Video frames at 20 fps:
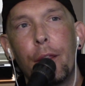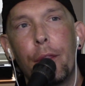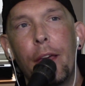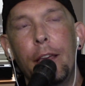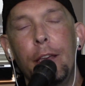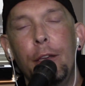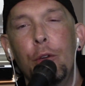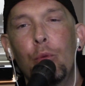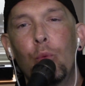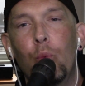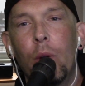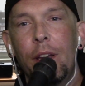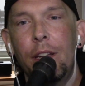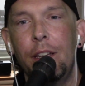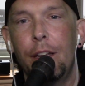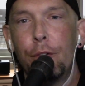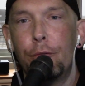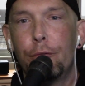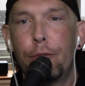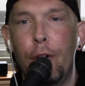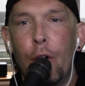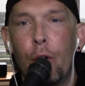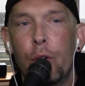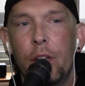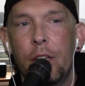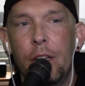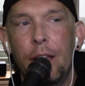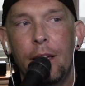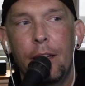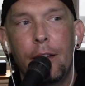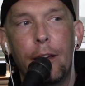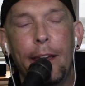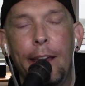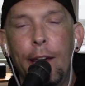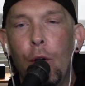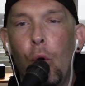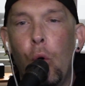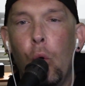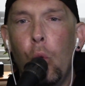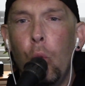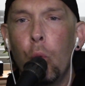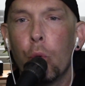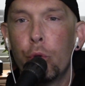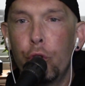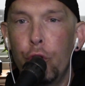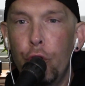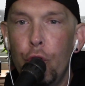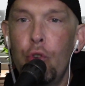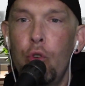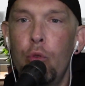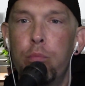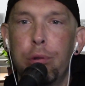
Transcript: that you went and voted in a whole new